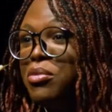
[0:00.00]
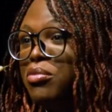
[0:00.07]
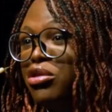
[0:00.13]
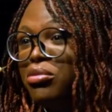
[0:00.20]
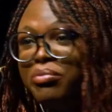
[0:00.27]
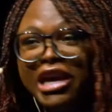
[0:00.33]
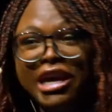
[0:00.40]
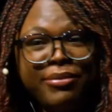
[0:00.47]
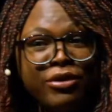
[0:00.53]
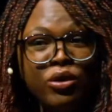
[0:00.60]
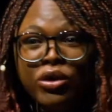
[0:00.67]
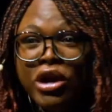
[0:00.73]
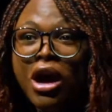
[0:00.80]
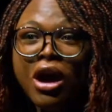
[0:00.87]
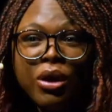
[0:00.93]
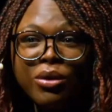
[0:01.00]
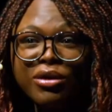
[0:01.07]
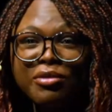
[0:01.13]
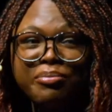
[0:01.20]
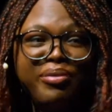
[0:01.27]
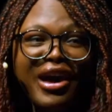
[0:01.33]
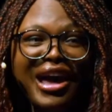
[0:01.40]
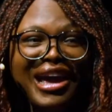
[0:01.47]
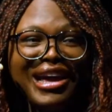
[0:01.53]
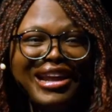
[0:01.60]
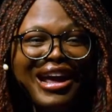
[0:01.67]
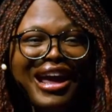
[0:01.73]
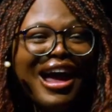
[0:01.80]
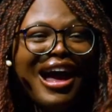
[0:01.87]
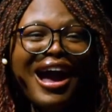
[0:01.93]
Maybe, who knows? But
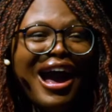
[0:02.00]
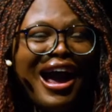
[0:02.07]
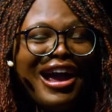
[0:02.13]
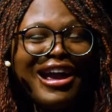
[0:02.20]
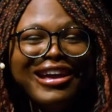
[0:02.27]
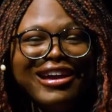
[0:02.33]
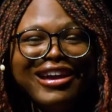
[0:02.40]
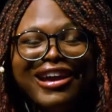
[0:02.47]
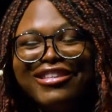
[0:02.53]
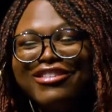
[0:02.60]
I